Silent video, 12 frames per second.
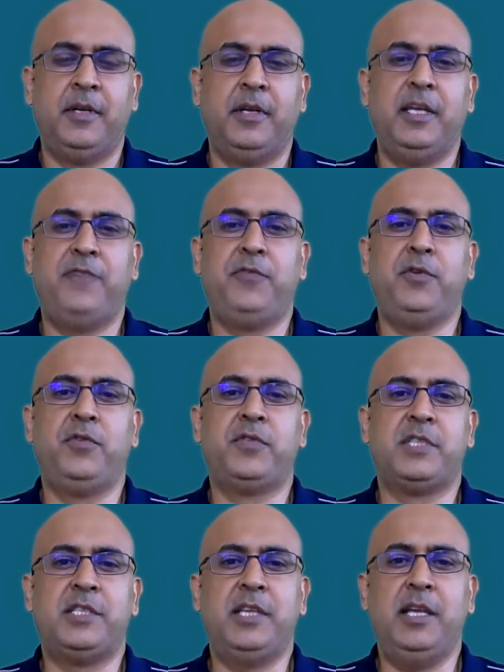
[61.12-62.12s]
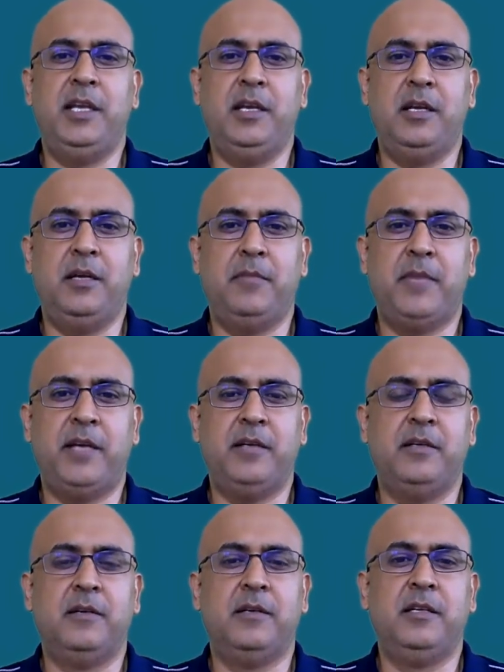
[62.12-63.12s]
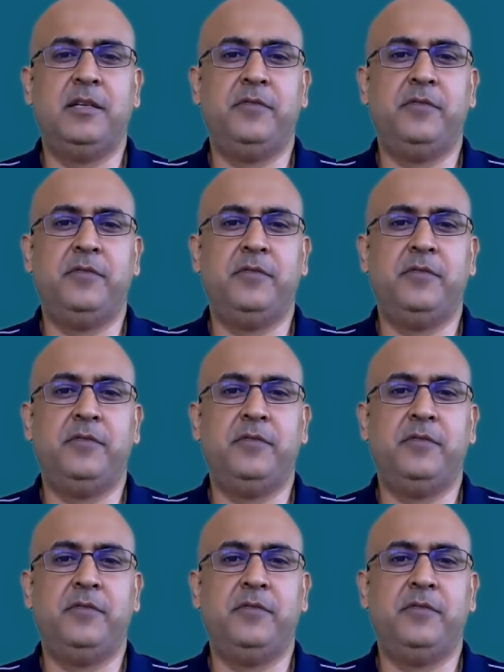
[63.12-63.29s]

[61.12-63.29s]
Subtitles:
If you've seen my earlier